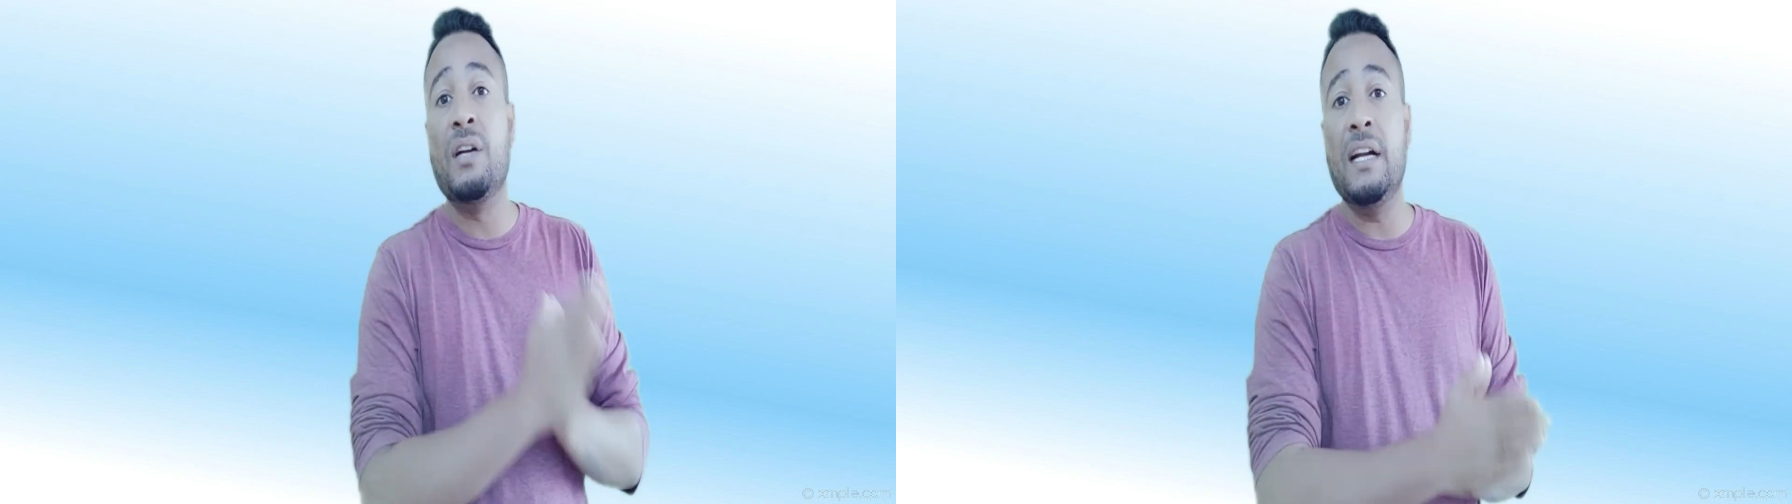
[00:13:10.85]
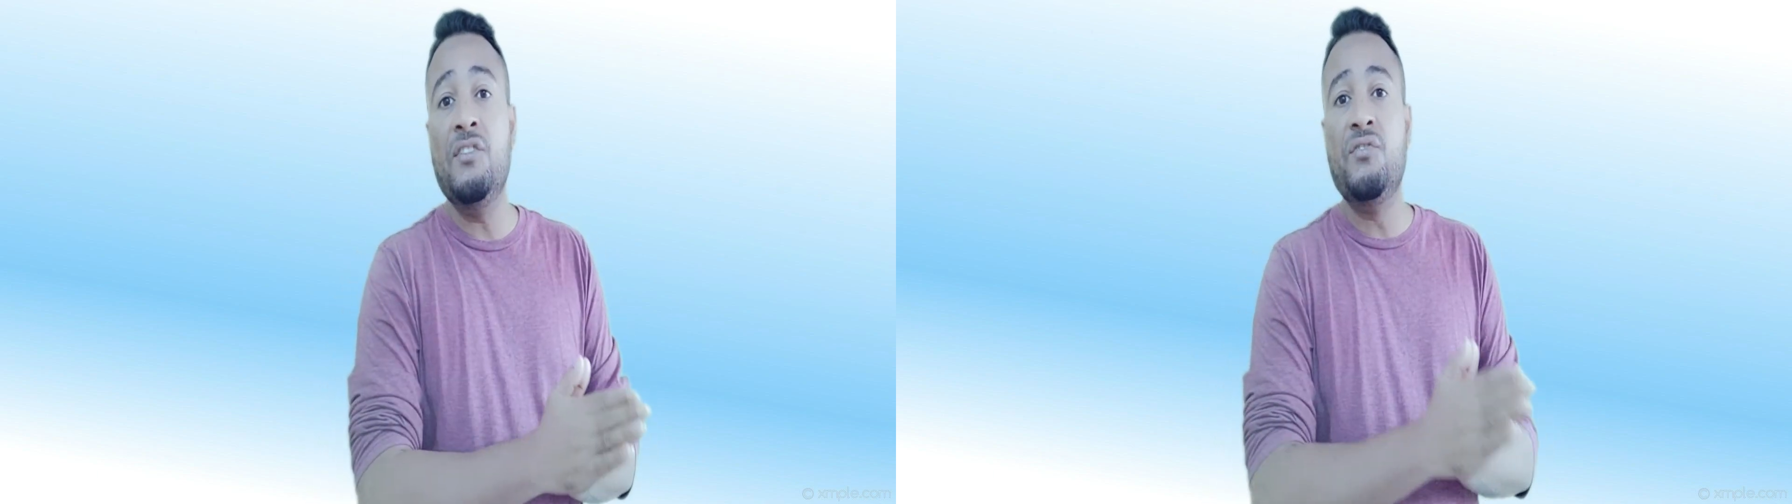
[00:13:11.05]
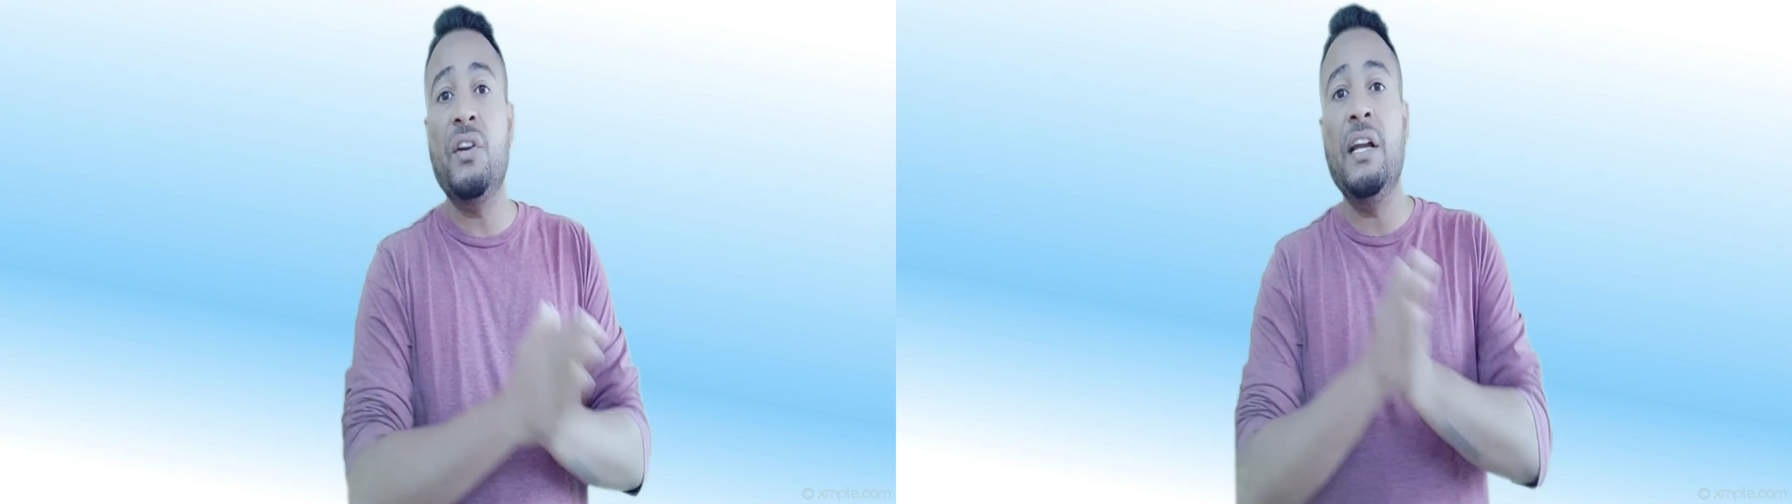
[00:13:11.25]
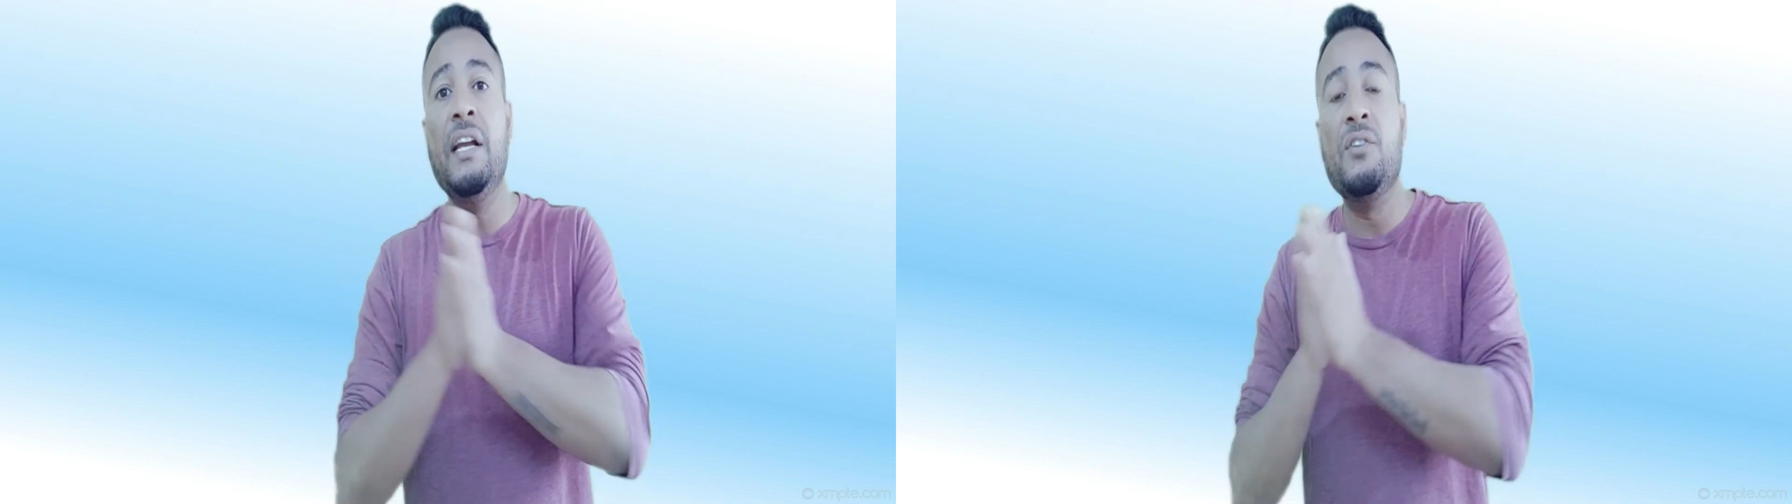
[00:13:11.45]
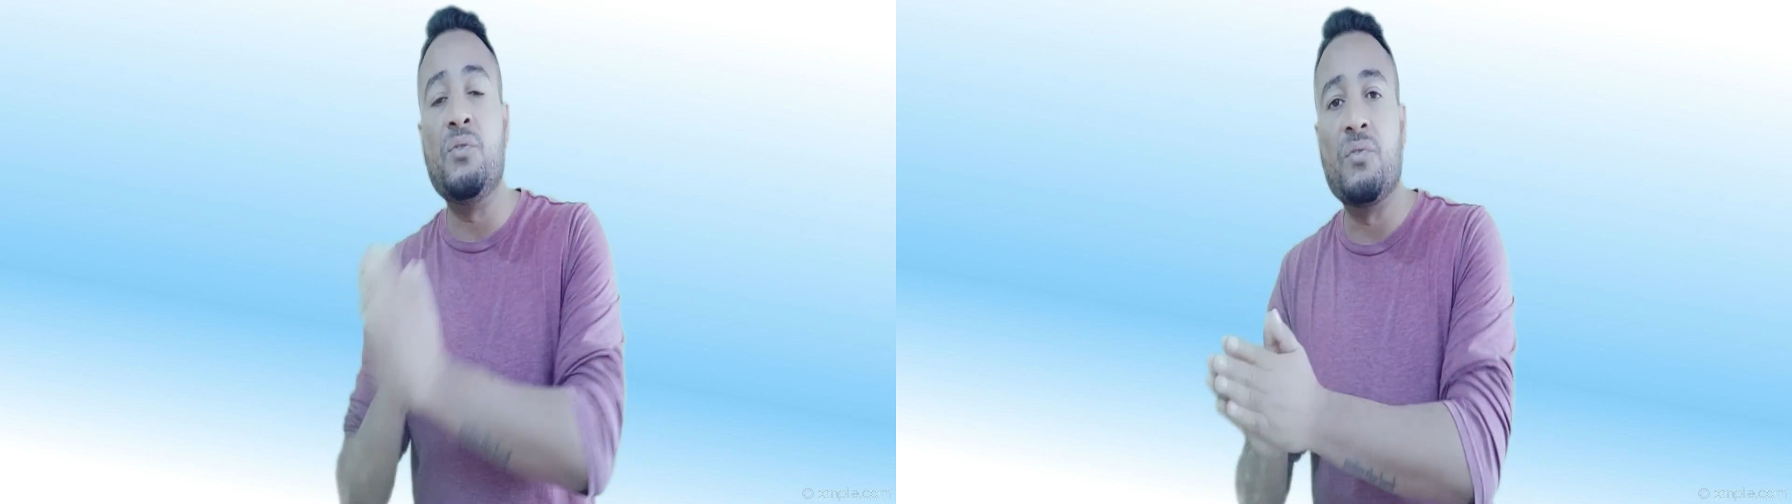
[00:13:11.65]
to
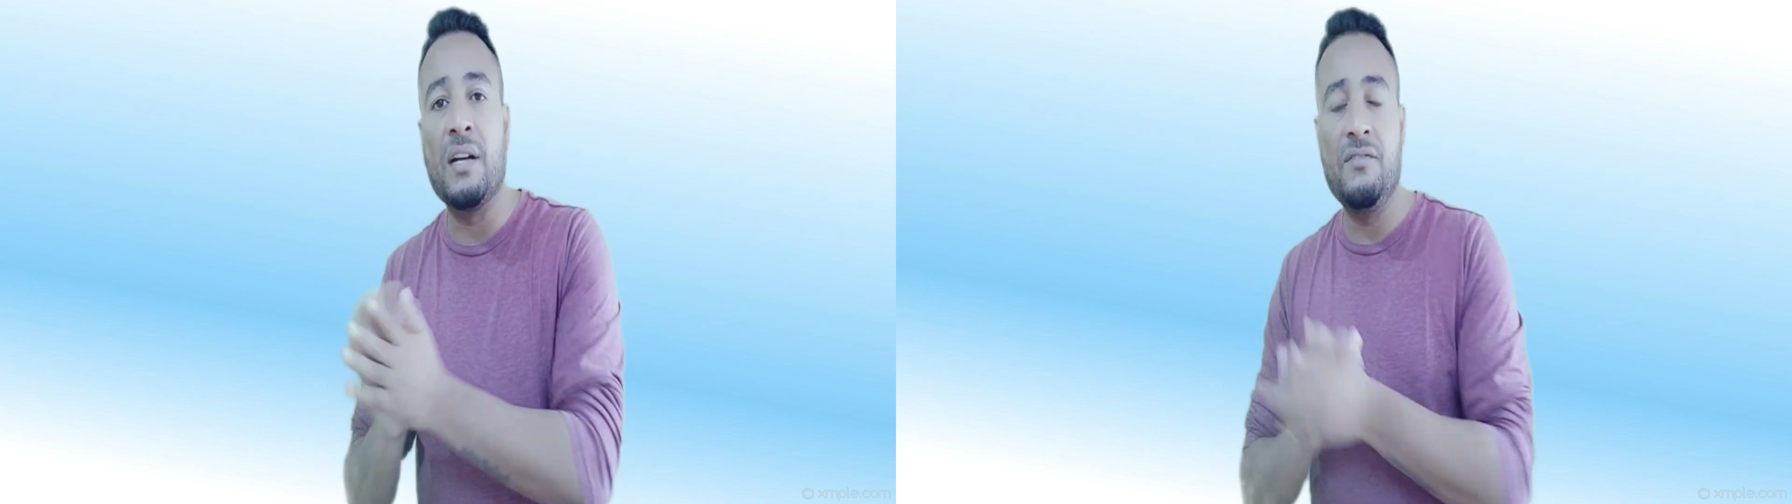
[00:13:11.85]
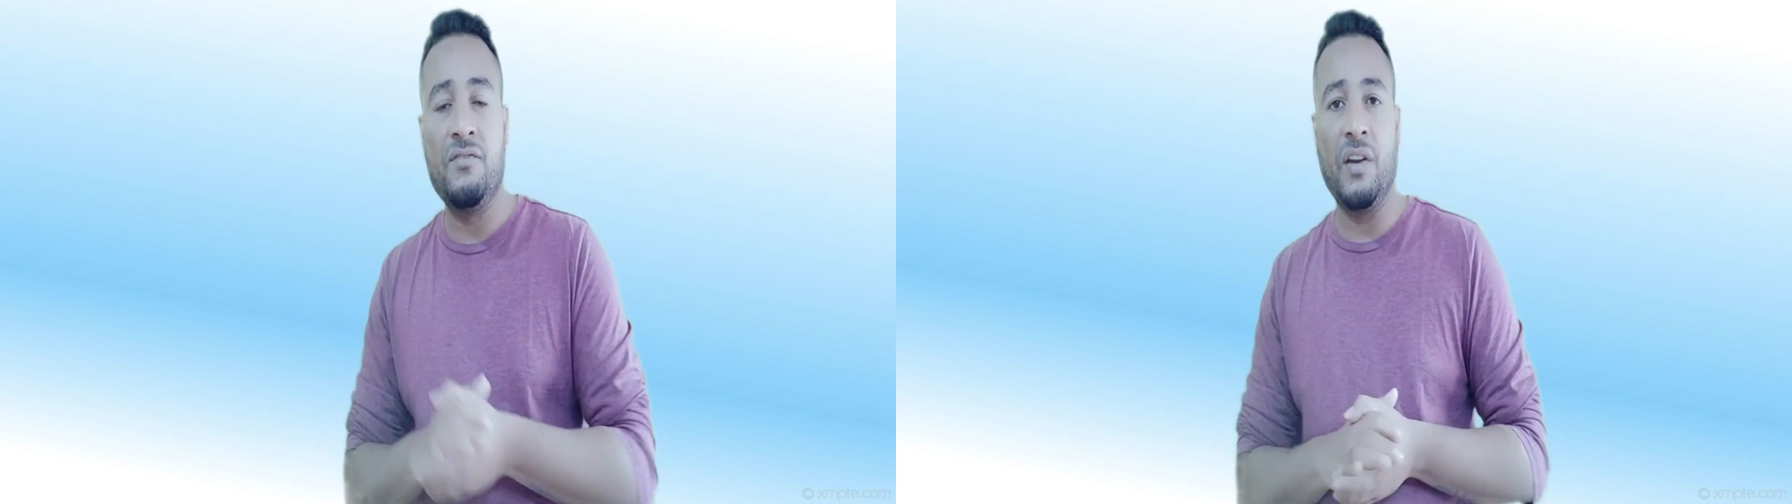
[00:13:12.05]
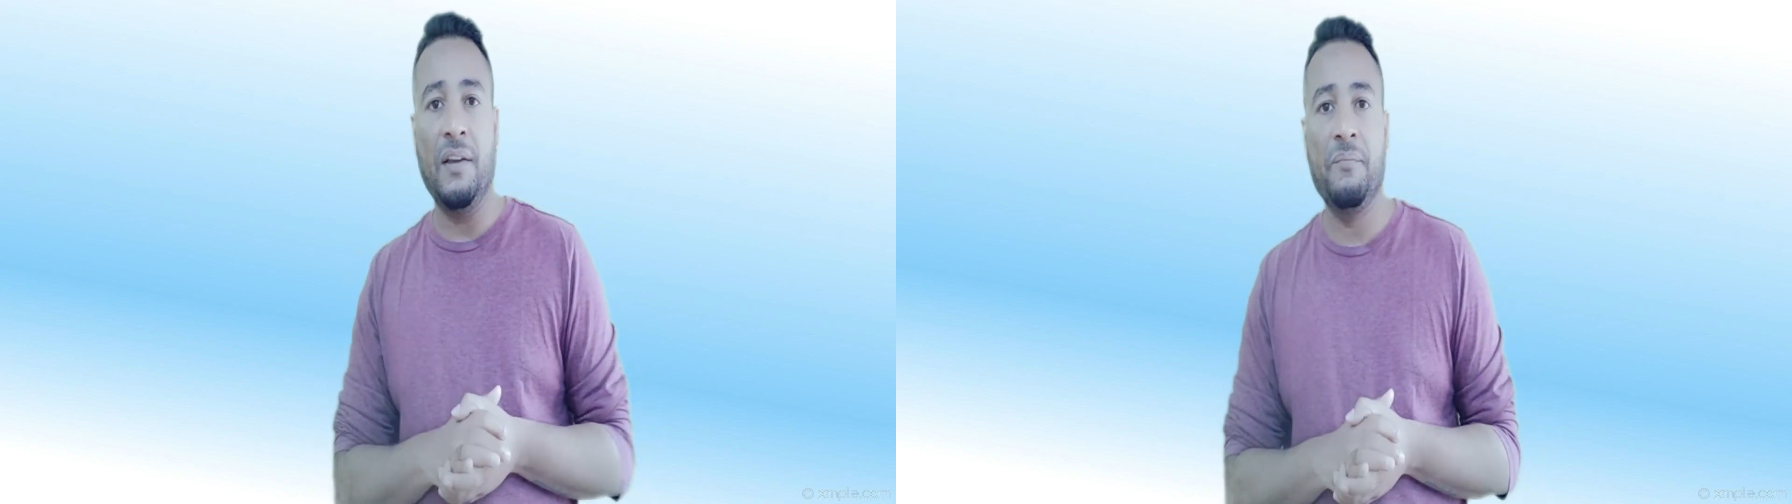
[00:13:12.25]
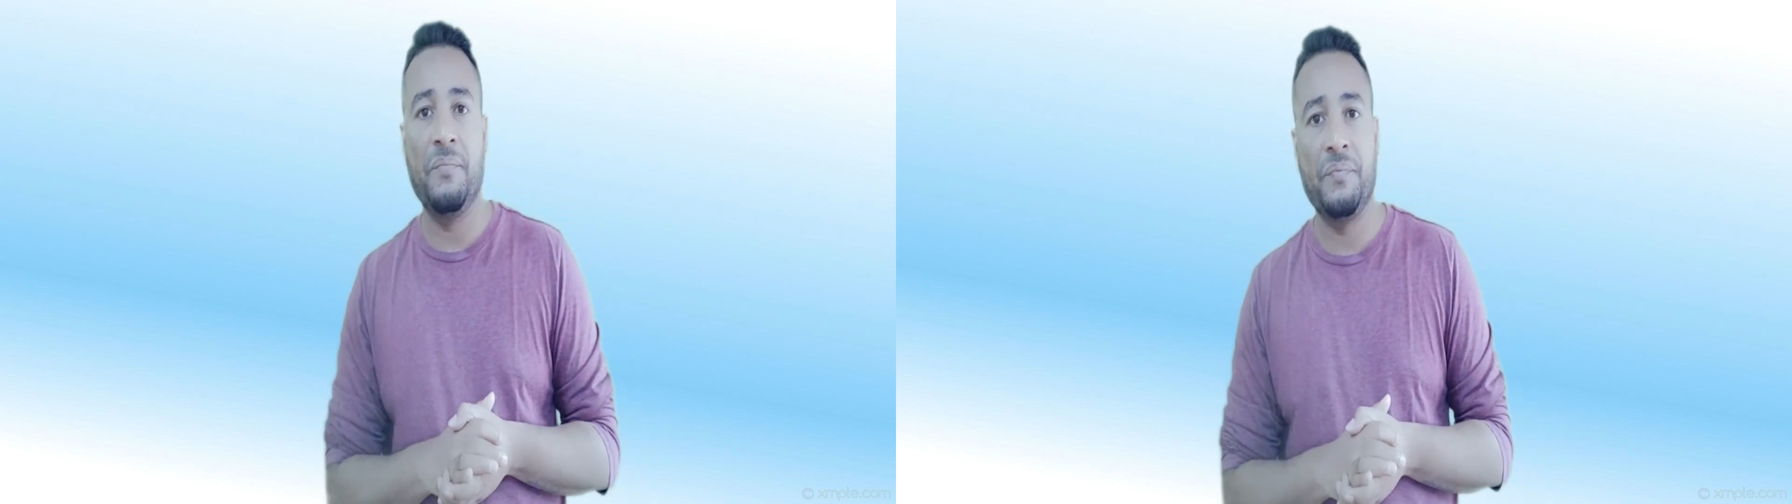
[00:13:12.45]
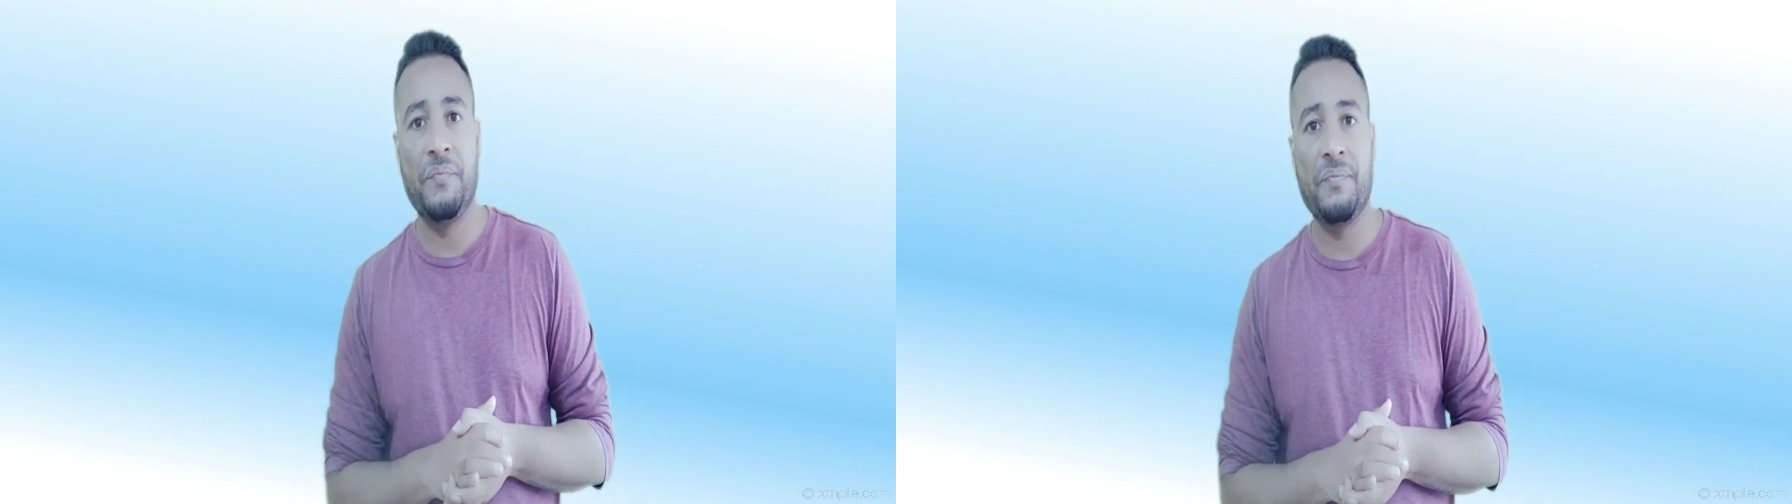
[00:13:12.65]
country to country.